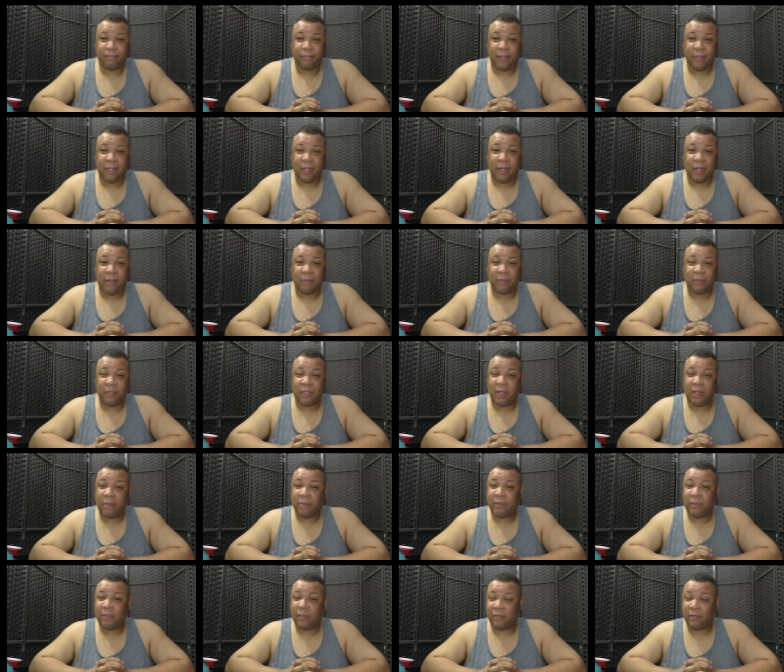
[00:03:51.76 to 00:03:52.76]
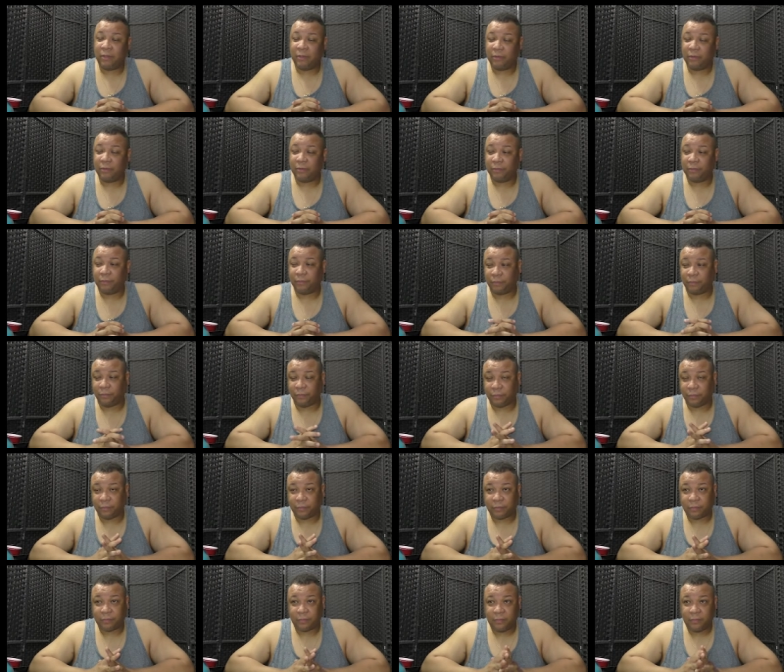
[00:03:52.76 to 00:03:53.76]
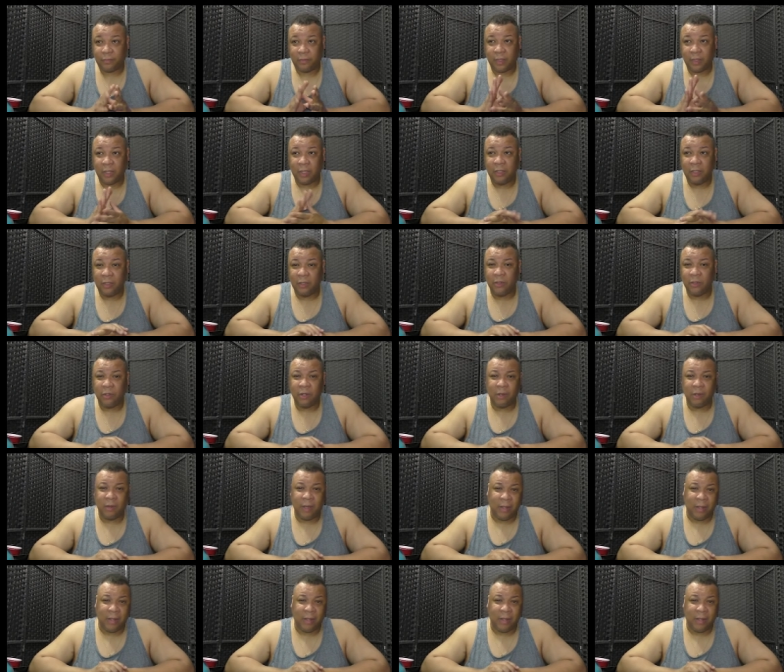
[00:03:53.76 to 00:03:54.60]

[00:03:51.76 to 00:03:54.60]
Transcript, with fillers: And that was the episode. You know,